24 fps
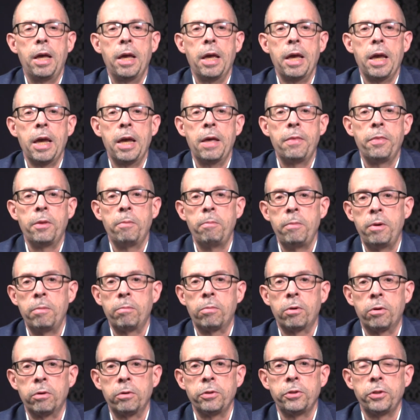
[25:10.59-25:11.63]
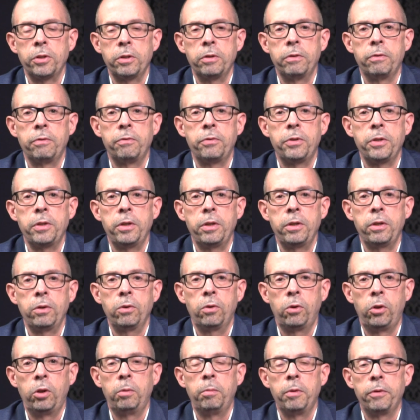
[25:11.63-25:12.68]
and the members of the
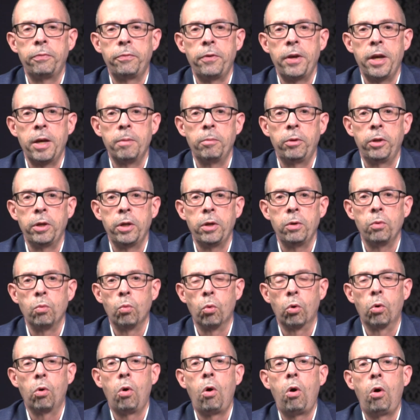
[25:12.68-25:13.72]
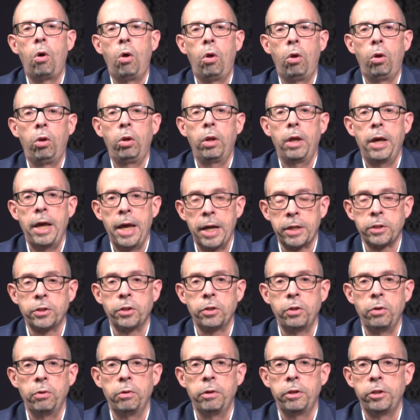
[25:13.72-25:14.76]
Ulma family were all
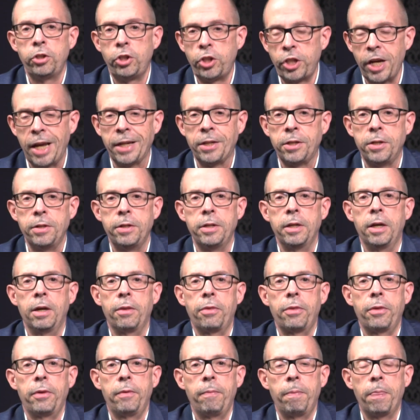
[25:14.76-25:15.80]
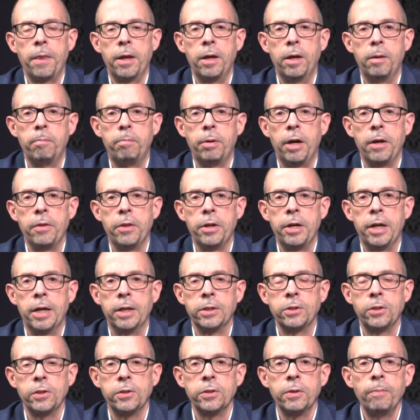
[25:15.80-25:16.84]
executed, shot to death by the
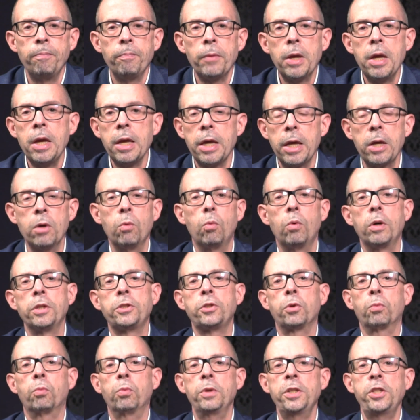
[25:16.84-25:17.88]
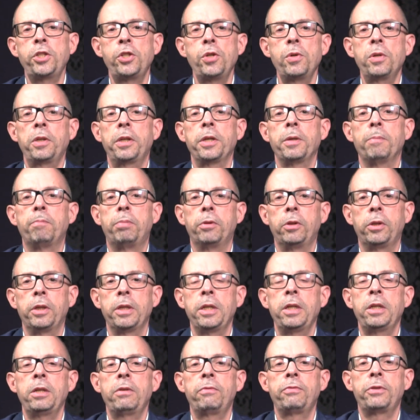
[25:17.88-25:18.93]
Nazis. It was originally
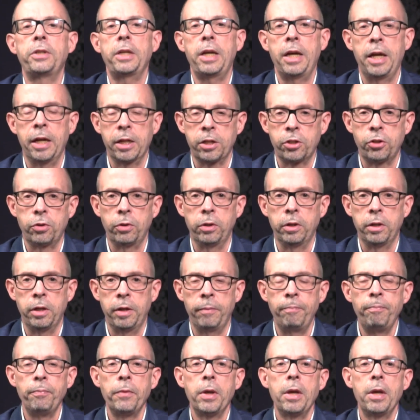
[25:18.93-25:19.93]
believed, actually,